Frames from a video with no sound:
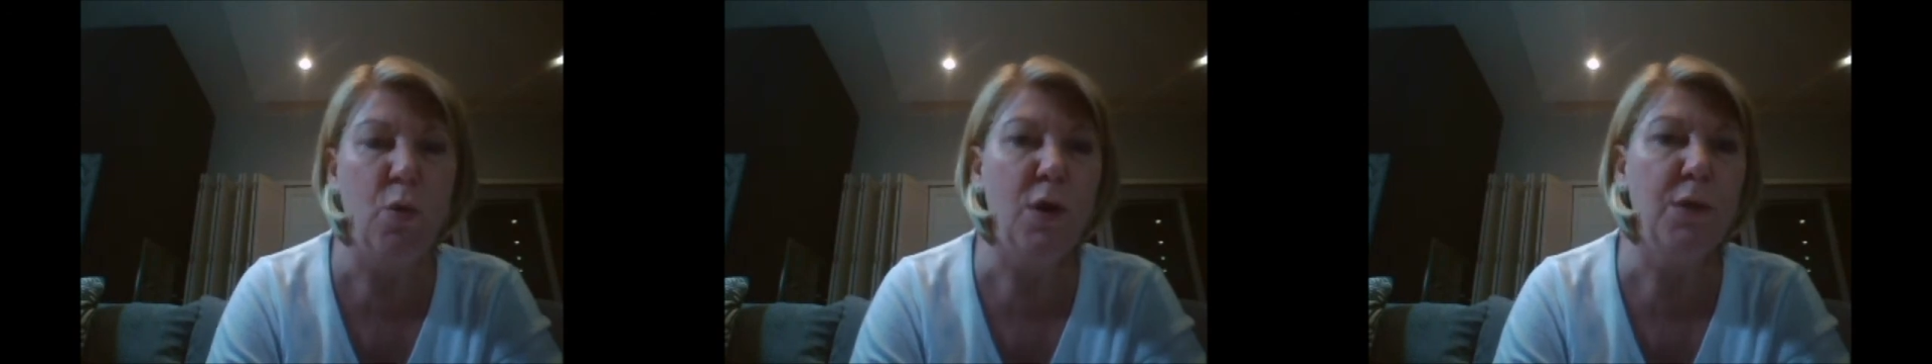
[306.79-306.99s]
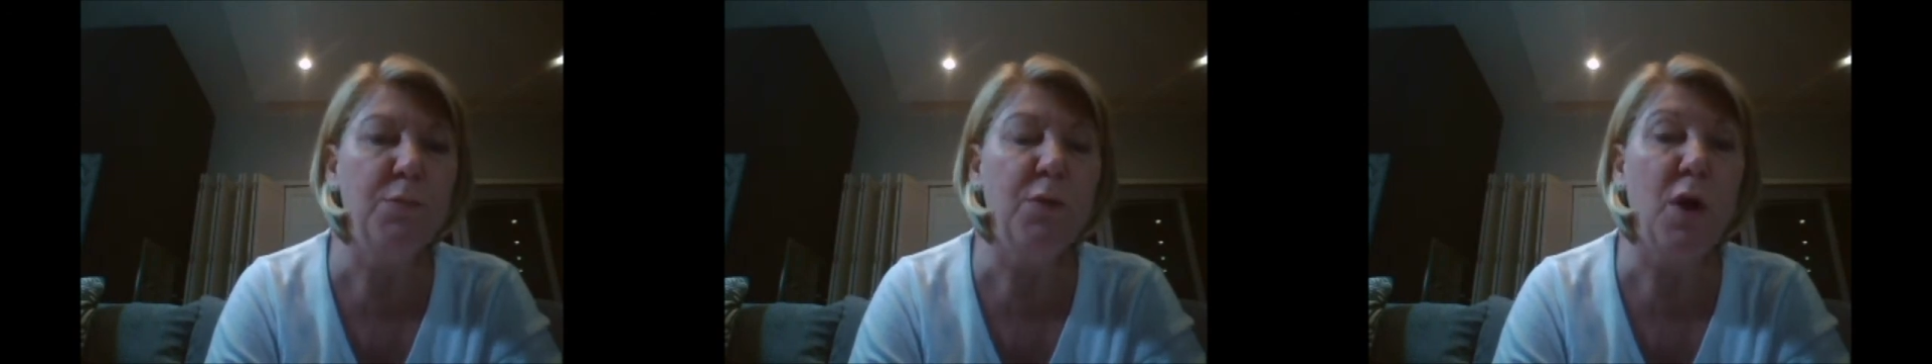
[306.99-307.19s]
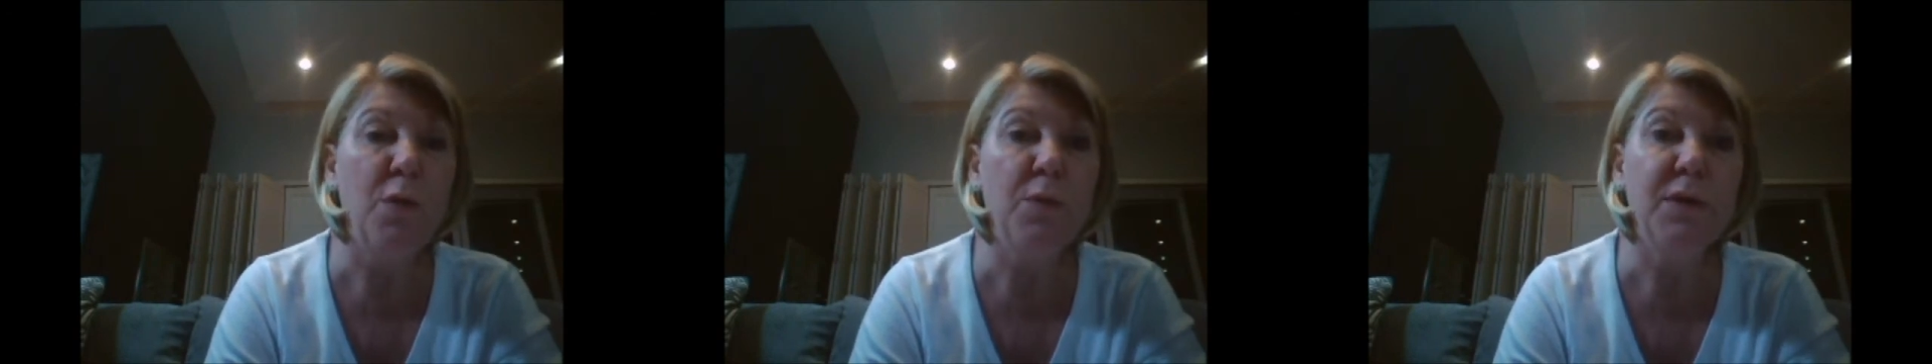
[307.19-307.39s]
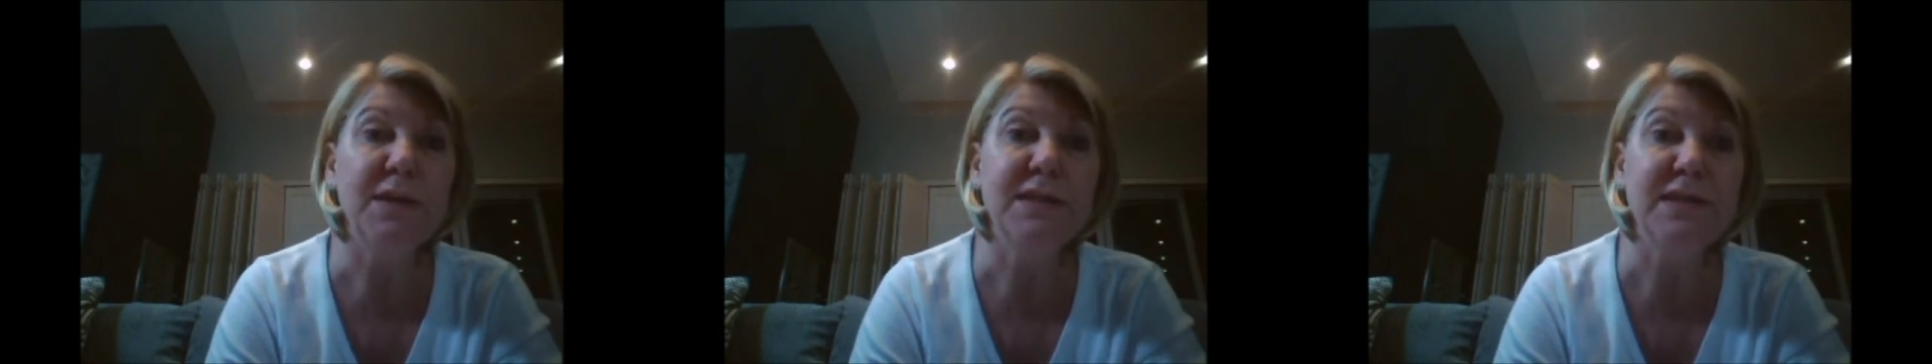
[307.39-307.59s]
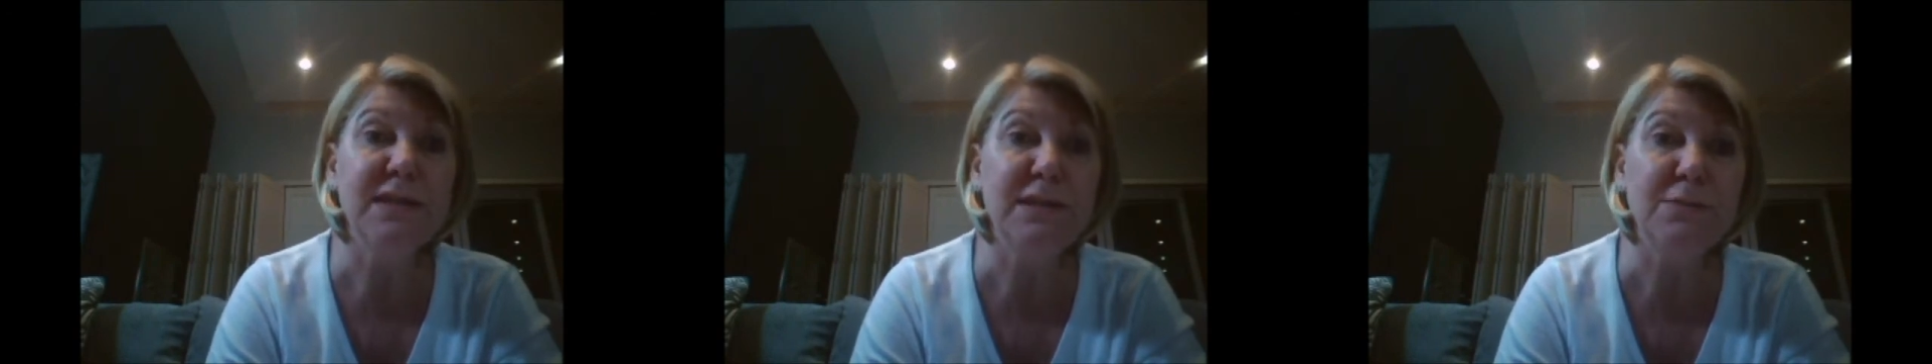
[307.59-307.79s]
what
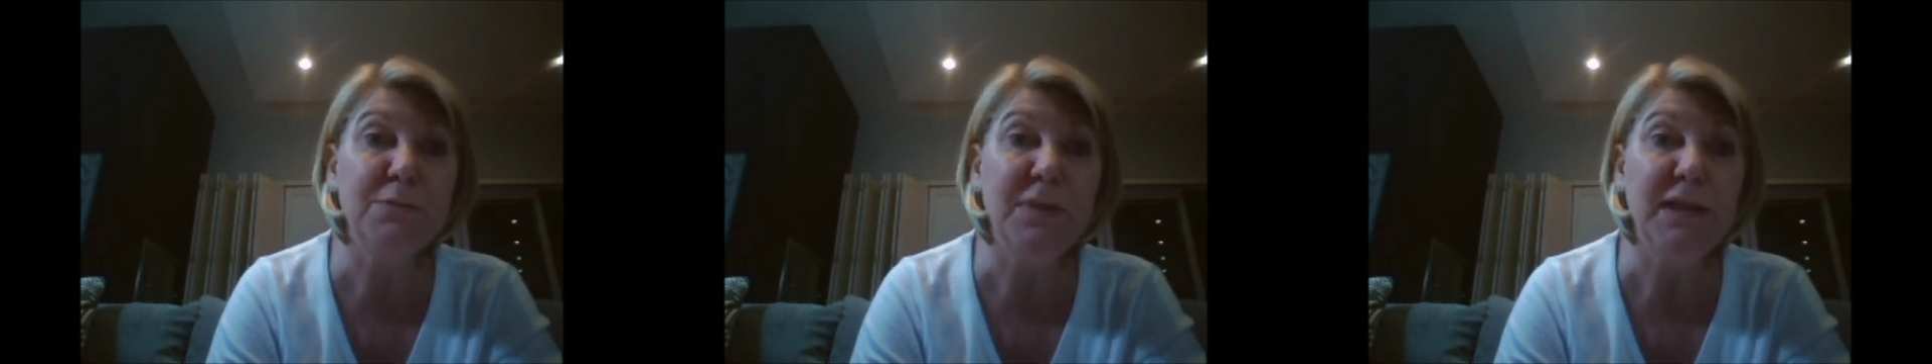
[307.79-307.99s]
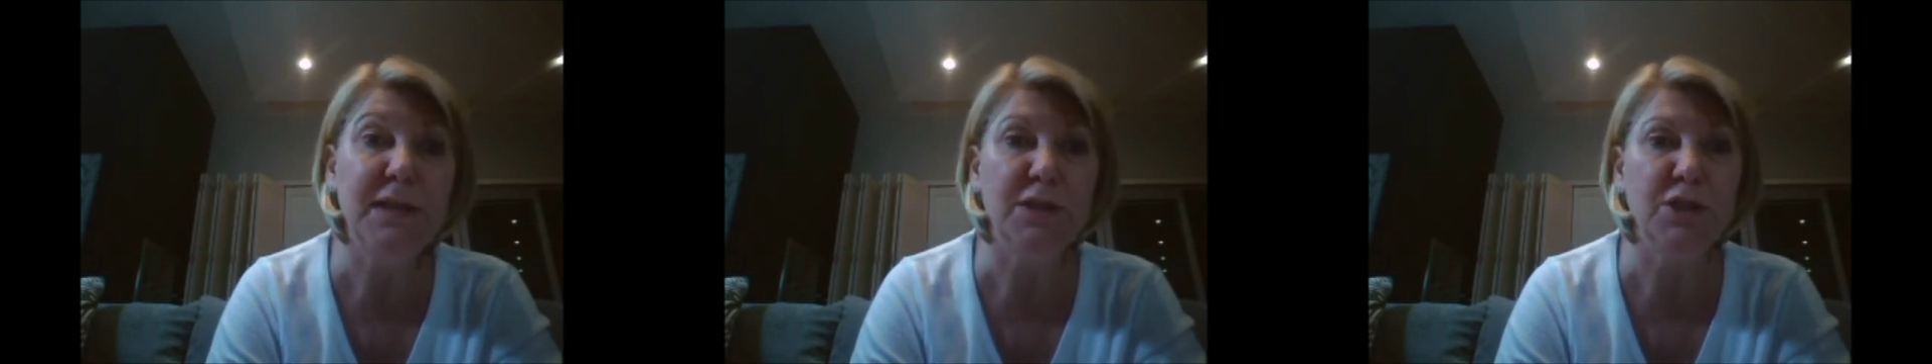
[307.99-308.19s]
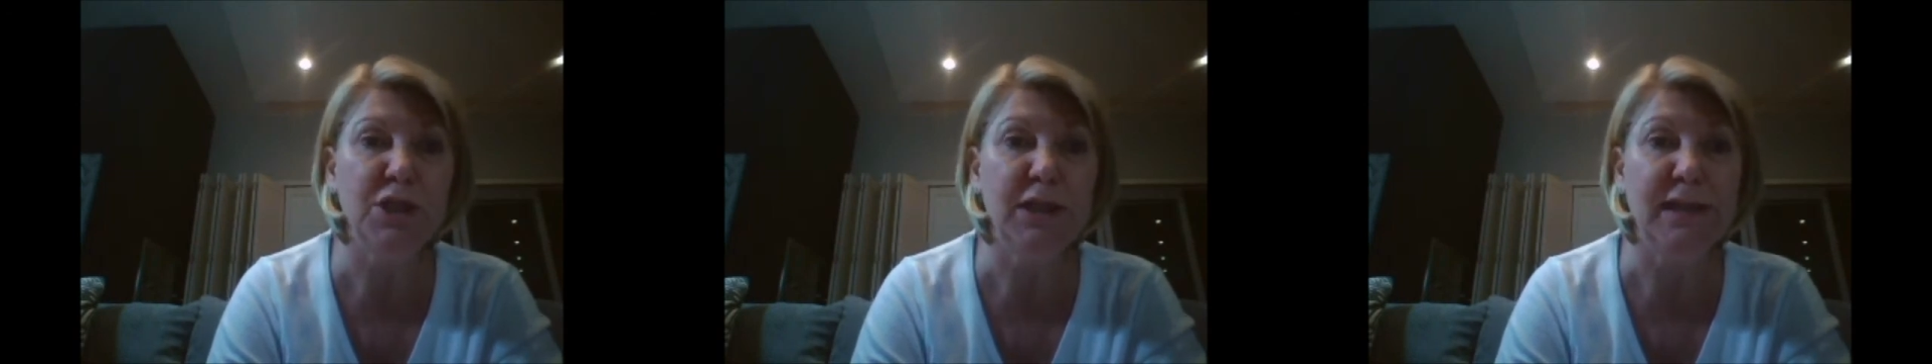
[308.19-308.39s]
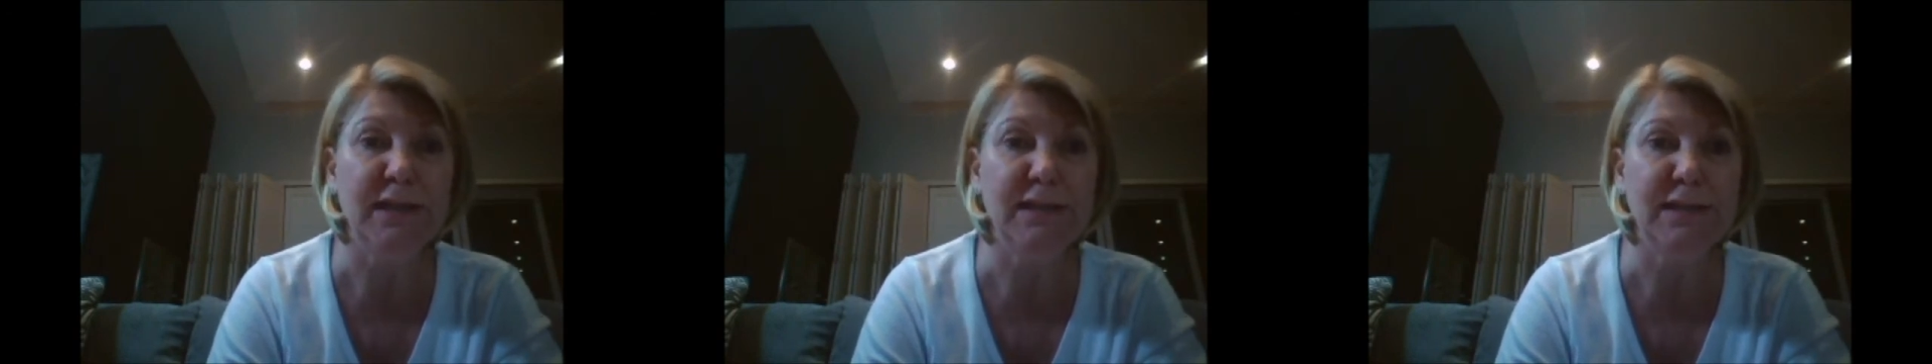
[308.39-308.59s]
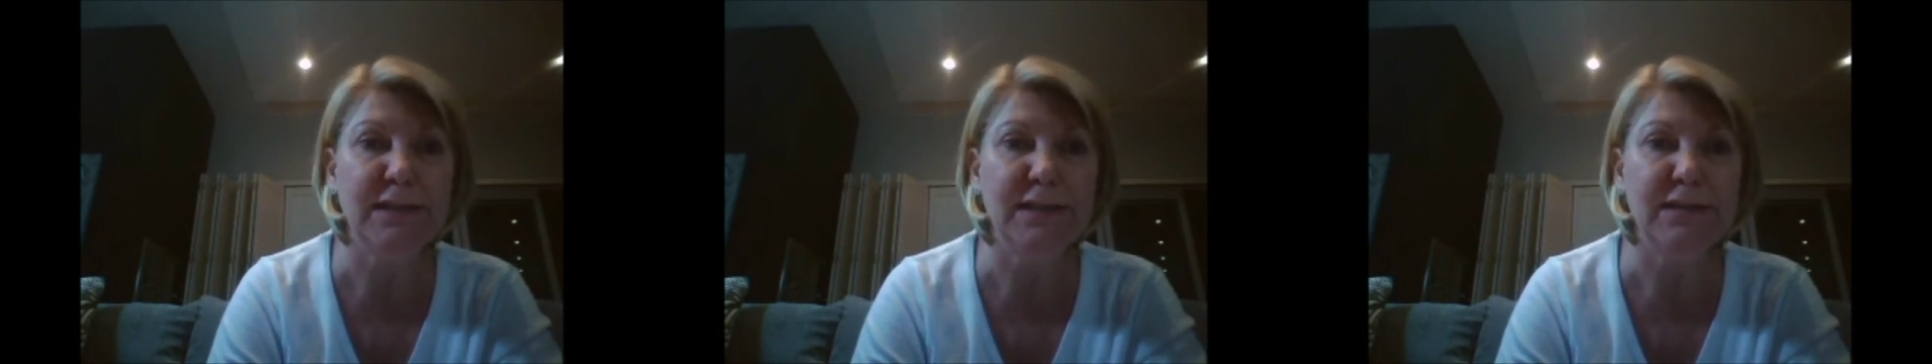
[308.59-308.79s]
appropriate speech
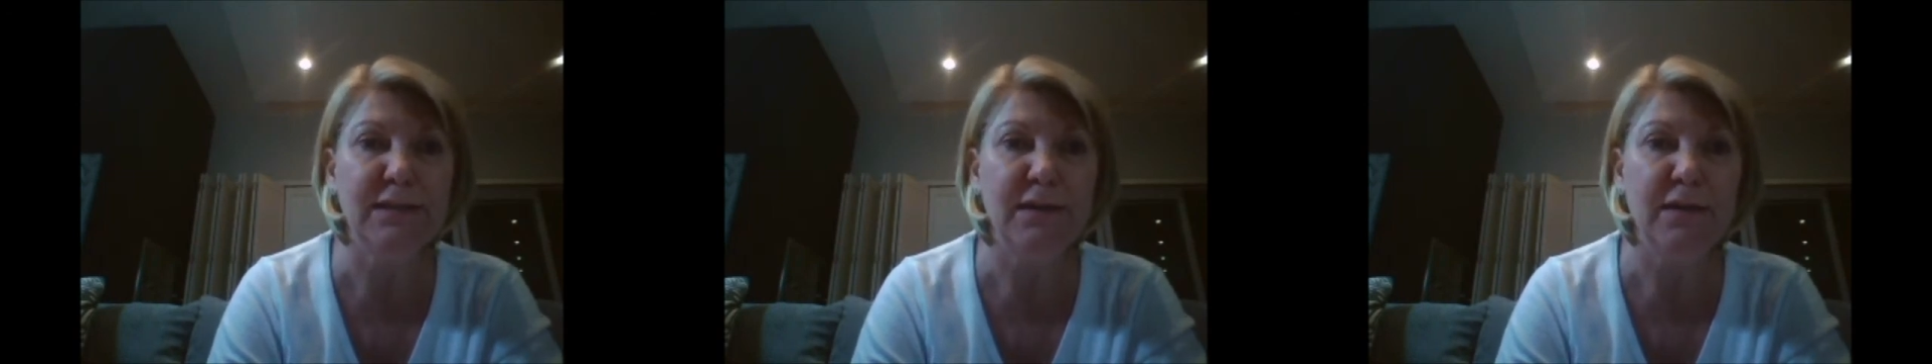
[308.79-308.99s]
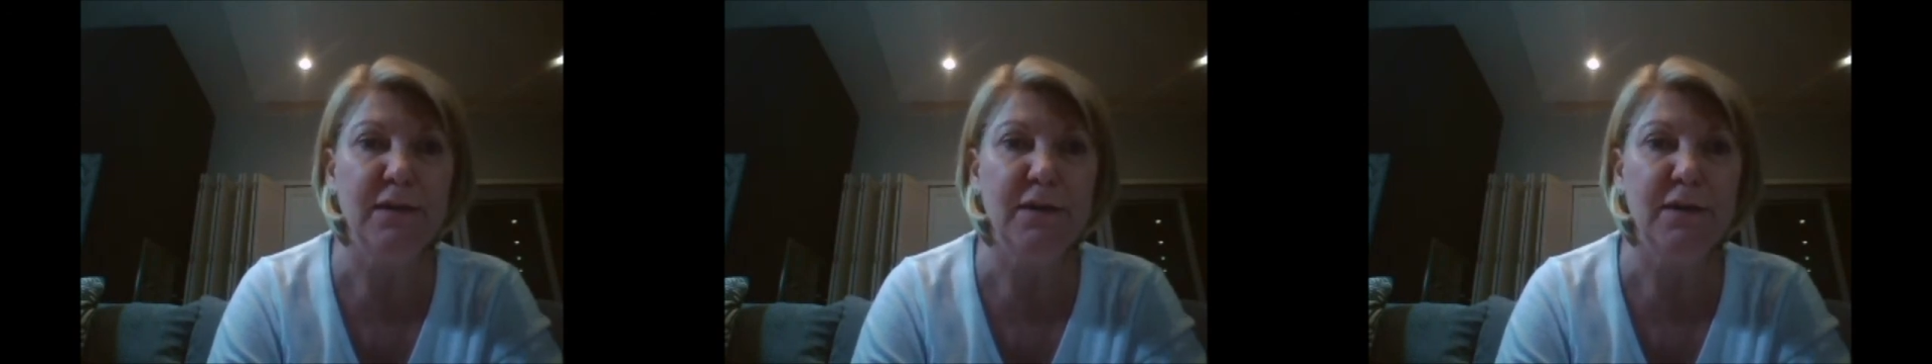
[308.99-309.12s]
is.